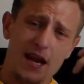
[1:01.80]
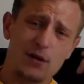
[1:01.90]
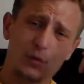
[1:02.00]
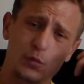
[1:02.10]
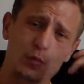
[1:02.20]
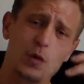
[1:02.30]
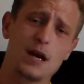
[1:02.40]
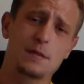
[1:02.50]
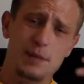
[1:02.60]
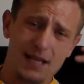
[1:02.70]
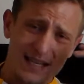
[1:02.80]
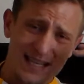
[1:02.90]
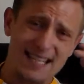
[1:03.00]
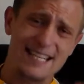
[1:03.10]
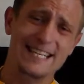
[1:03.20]
and rugby
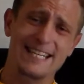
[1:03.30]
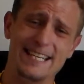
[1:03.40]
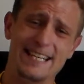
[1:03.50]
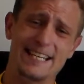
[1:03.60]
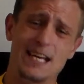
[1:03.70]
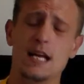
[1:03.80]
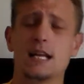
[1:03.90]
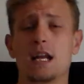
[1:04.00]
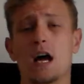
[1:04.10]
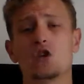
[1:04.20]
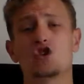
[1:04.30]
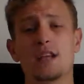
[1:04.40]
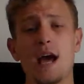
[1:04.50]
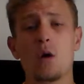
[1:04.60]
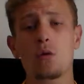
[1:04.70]
league. Now,
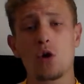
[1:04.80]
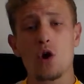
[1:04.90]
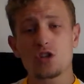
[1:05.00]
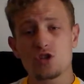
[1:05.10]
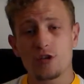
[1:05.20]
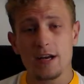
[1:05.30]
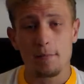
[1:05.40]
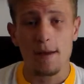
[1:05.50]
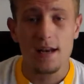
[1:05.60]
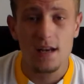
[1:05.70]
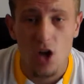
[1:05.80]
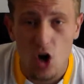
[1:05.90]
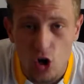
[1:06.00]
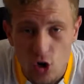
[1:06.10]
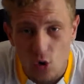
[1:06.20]
today I want to concentrate mainly
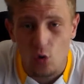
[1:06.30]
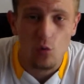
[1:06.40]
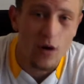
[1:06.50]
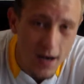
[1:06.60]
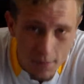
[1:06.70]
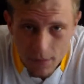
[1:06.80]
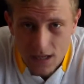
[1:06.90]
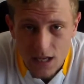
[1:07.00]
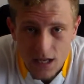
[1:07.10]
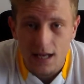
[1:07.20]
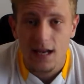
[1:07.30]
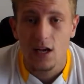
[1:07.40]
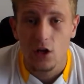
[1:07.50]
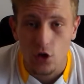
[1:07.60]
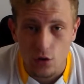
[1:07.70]
on rugby
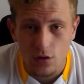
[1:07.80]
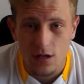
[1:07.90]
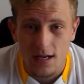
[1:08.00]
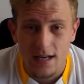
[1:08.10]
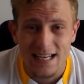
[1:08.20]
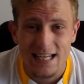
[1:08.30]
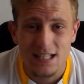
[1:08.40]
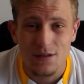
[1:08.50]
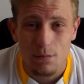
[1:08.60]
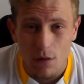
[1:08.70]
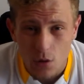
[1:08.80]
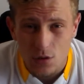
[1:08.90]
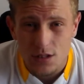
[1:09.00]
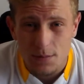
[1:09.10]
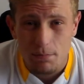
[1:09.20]
union. It is the
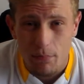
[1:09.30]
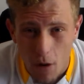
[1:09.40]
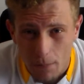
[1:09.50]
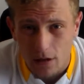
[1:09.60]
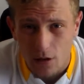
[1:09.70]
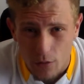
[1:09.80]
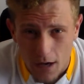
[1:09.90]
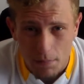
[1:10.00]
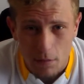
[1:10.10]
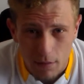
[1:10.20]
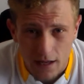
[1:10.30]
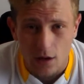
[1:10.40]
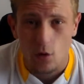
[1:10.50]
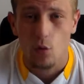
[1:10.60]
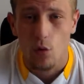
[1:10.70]
most popular rugby
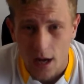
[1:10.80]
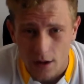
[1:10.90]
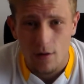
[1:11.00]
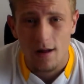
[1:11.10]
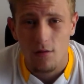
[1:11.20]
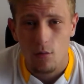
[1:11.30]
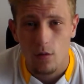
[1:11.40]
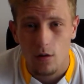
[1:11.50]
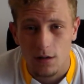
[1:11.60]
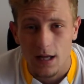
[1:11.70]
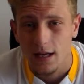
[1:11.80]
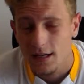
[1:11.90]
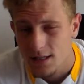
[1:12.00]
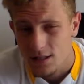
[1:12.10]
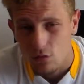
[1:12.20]
played right around the world and
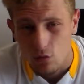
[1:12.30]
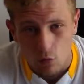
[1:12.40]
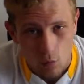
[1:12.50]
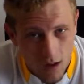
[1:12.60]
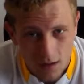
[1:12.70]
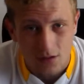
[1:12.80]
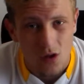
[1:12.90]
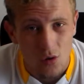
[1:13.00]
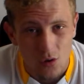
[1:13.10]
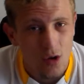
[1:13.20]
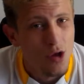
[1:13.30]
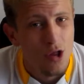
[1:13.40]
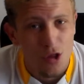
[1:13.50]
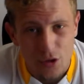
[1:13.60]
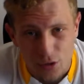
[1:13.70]
it is well known
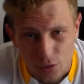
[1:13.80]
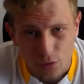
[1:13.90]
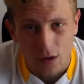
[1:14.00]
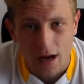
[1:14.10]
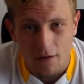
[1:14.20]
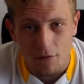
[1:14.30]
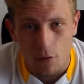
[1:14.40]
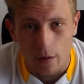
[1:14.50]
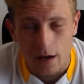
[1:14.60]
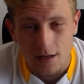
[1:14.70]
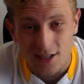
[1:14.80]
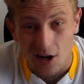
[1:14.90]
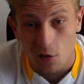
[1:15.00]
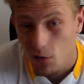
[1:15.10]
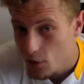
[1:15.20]
through everywhere.
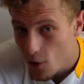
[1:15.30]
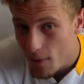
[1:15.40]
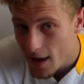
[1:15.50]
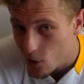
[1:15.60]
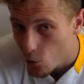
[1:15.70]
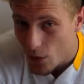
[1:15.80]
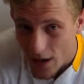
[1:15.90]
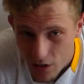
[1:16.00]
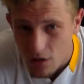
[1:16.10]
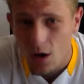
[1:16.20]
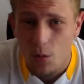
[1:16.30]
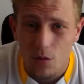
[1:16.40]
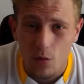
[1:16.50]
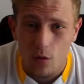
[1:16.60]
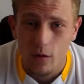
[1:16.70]
So, no matter where you go
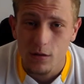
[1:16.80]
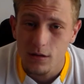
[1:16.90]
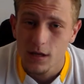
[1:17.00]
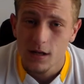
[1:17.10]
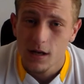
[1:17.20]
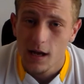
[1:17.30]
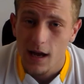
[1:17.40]
in the world,